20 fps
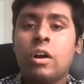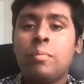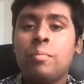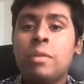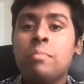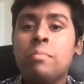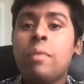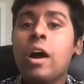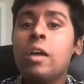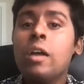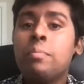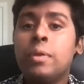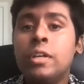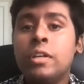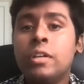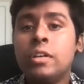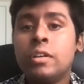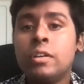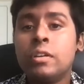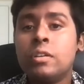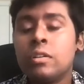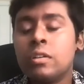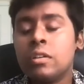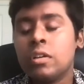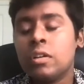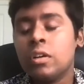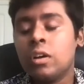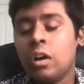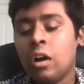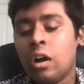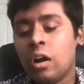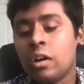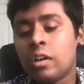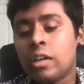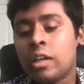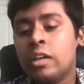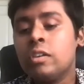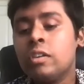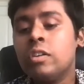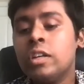in my opinion,
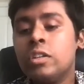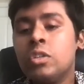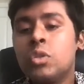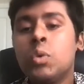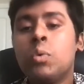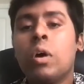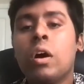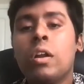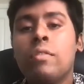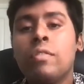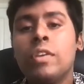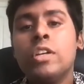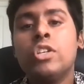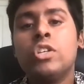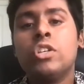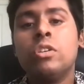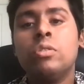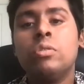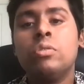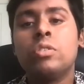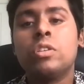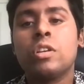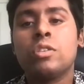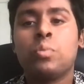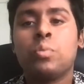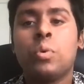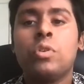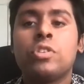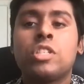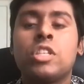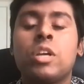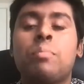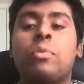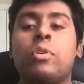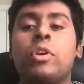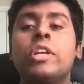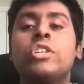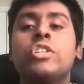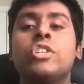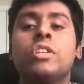can lead to a lot of issues as well as
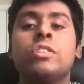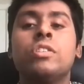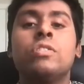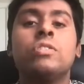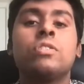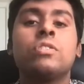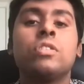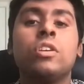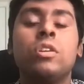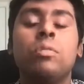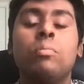separations